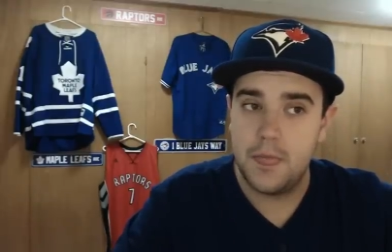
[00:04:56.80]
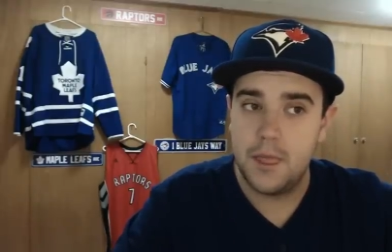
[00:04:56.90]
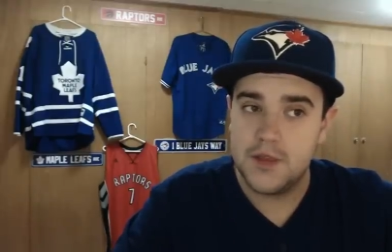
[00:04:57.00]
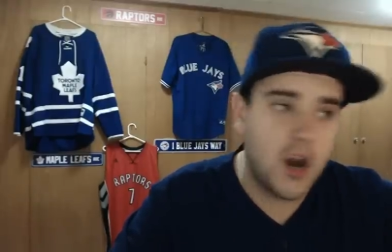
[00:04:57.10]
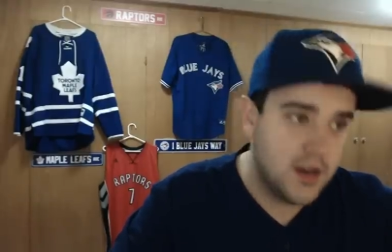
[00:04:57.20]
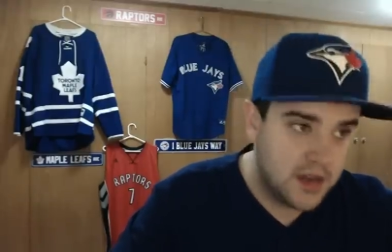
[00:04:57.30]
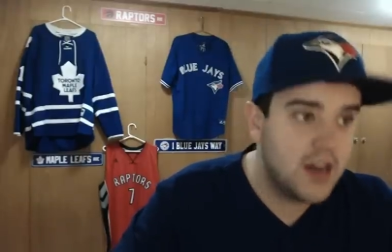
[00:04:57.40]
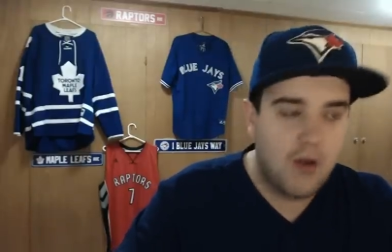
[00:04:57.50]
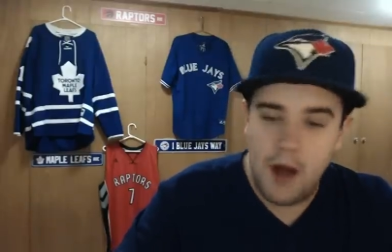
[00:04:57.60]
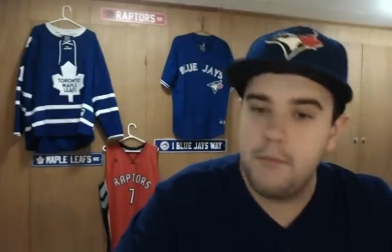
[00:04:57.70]
Sorry, get
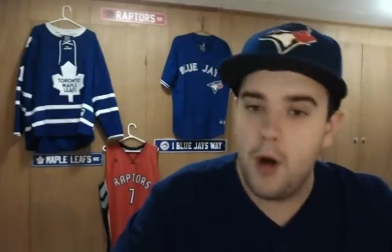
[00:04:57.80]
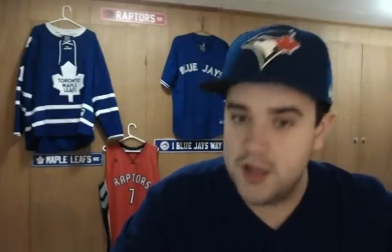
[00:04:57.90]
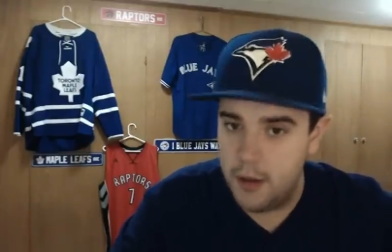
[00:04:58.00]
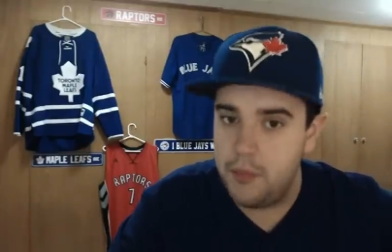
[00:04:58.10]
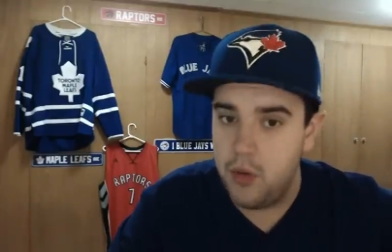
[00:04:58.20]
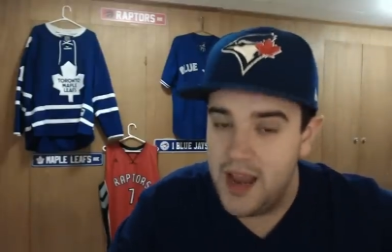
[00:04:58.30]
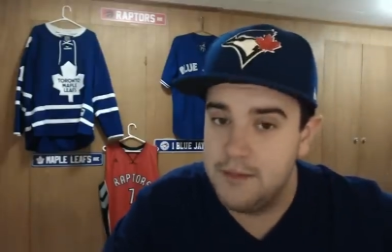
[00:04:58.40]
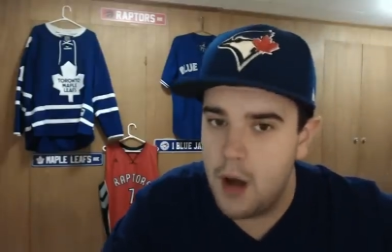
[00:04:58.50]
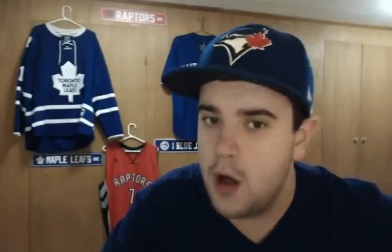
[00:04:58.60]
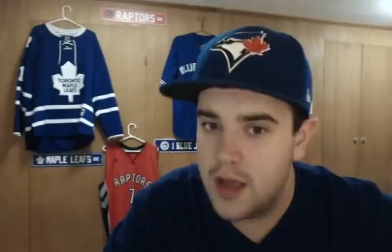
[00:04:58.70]
a ground ball, double play,
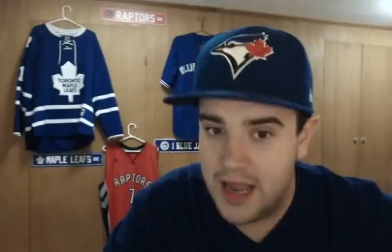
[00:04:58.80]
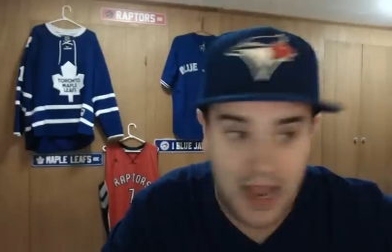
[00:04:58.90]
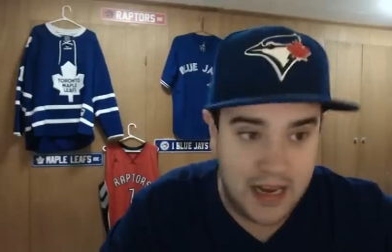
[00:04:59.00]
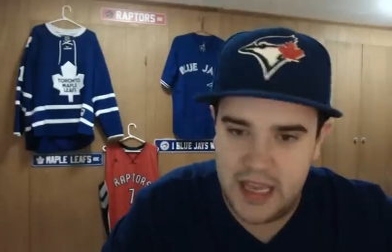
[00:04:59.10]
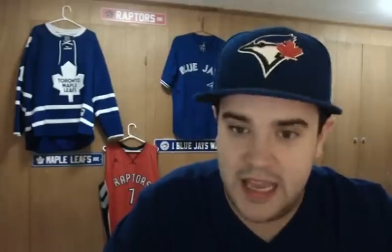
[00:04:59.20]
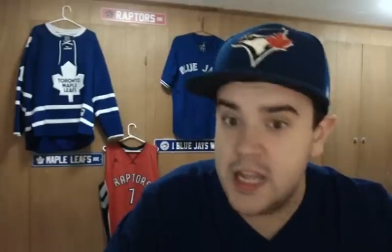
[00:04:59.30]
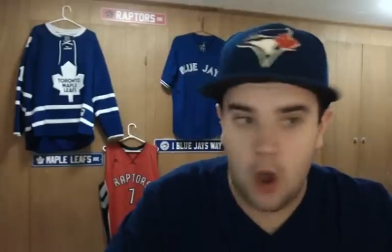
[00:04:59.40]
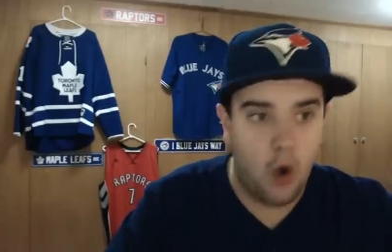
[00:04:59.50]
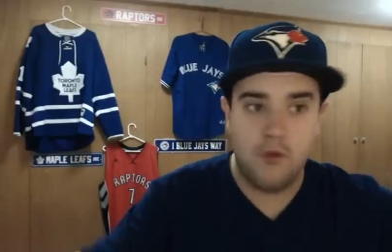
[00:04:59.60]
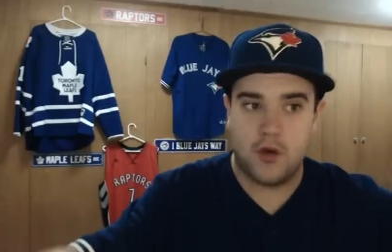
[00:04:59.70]
and ball any inning
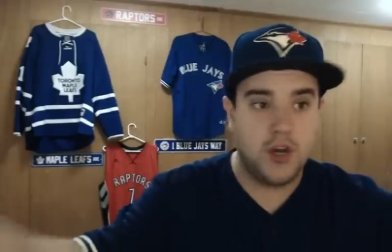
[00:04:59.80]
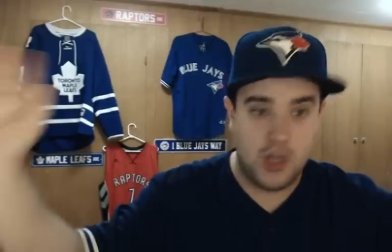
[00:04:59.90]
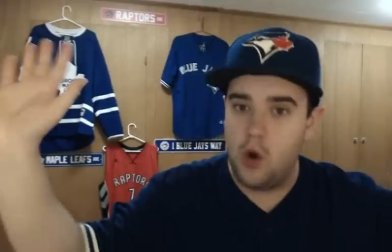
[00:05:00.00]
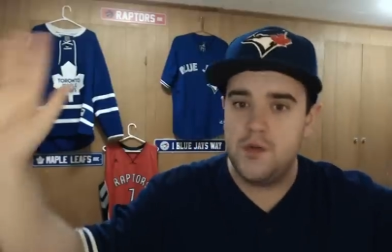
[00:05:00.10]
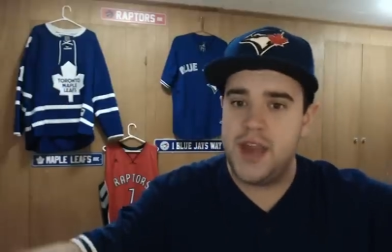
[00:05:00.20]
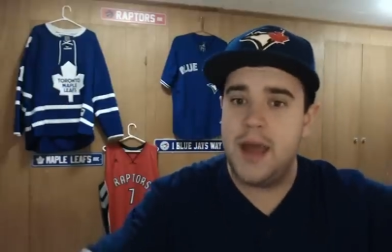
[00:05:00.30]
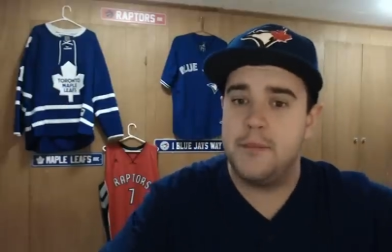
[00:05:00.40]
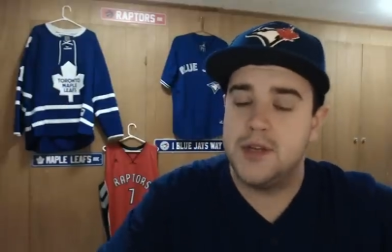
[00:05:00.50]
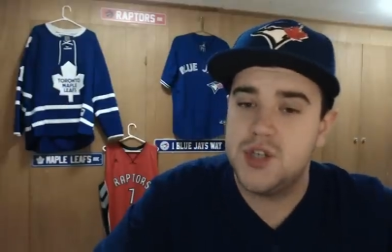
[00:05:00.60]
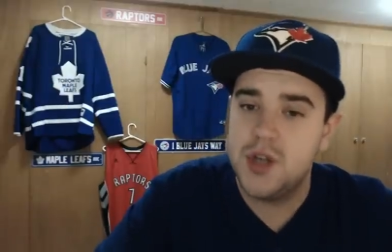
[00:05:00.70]
over, and you hold the
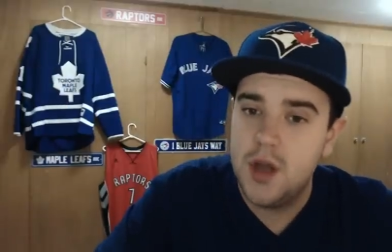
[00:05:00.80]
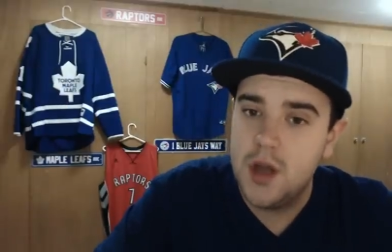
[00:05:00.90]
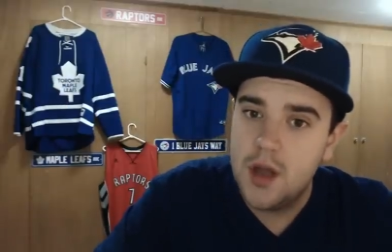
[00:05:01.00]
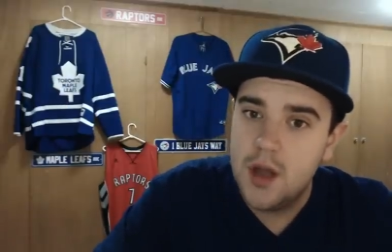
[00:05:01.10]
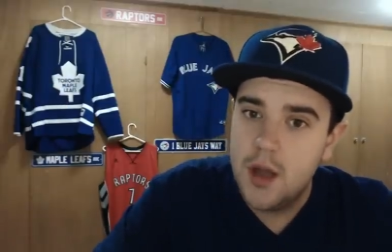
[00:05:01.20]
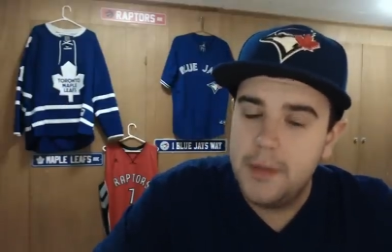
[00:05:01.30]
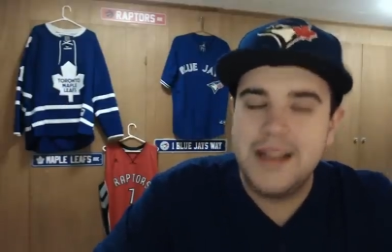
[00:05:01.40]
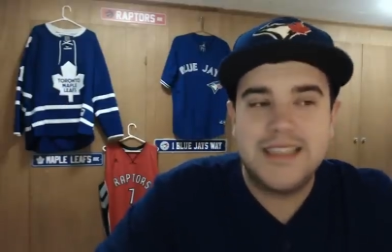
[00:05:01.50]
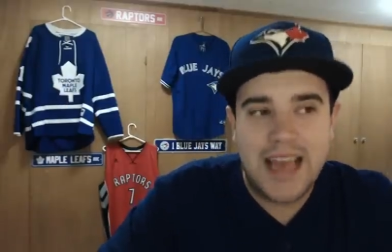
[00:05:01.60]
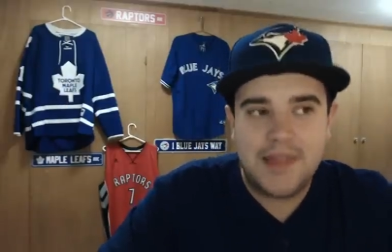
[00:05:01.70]
damage. But
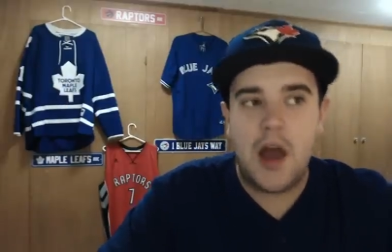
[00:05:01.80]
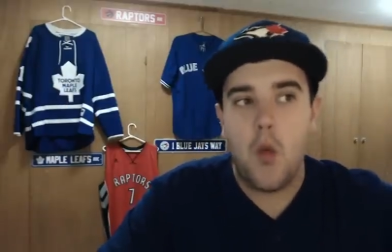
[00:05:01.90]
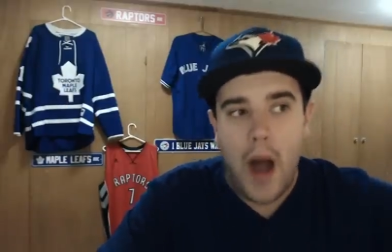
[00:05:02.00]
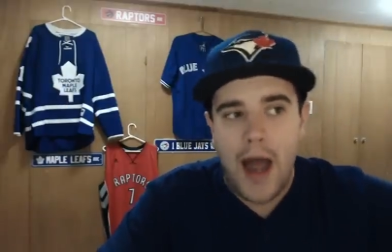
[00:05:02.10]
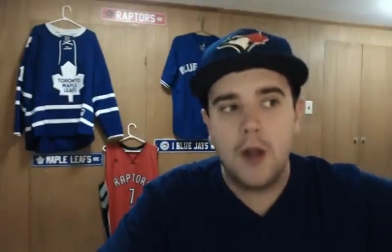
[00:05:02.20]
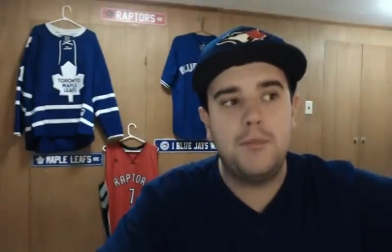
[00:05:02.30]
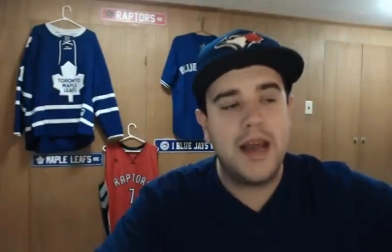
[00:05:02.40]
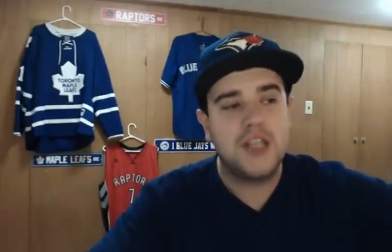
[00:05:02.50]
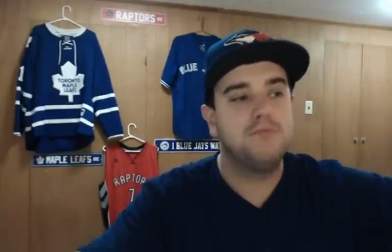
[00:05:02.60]
instead, that wild pitch,